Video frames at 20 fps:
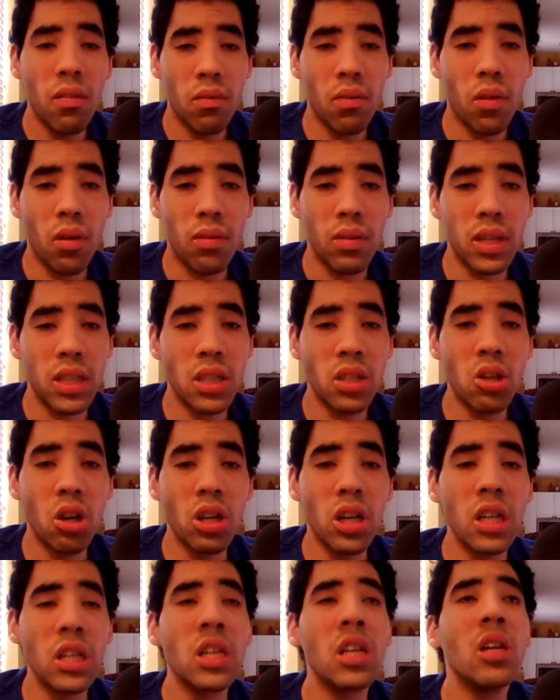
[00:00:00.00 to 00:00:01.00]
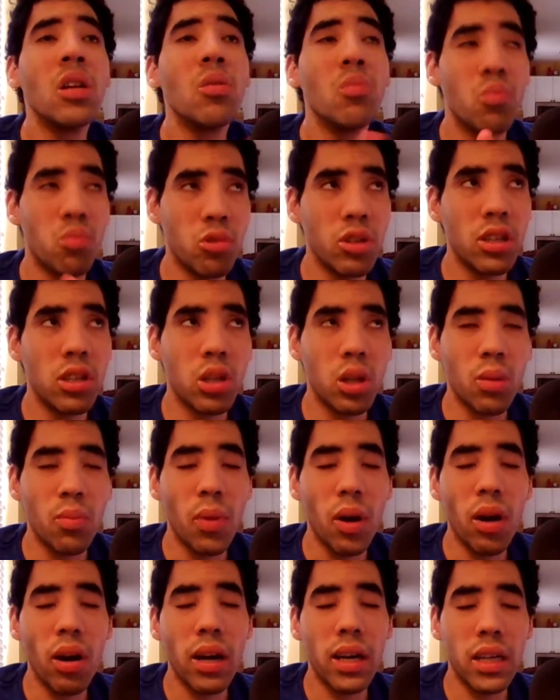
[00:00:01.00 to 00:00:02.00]
Follow on Starter. Please click the
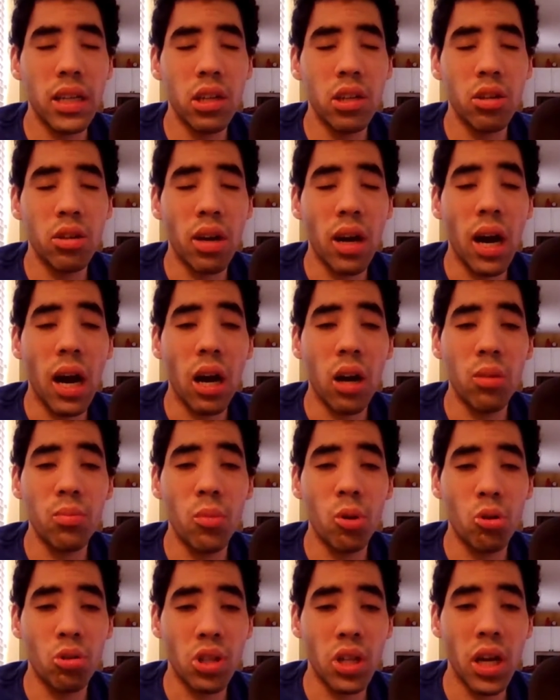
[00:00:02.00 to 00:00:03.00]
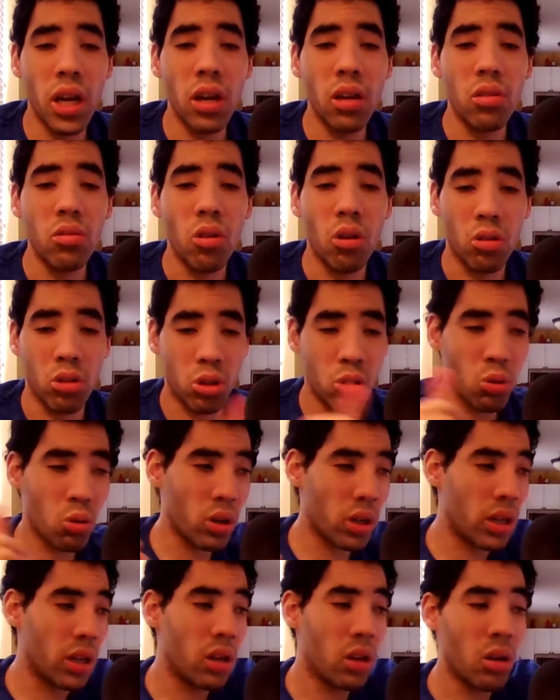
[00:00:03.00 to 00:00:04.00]
bell icon. You do the album bullshit on
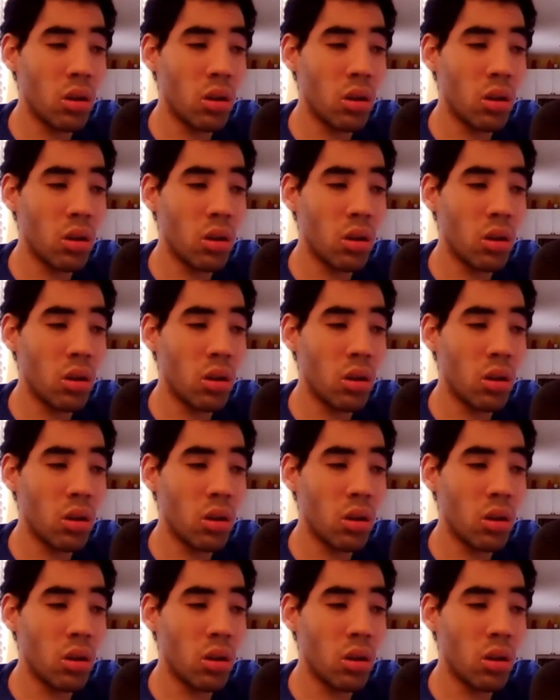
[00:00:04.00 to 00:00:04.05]
stories.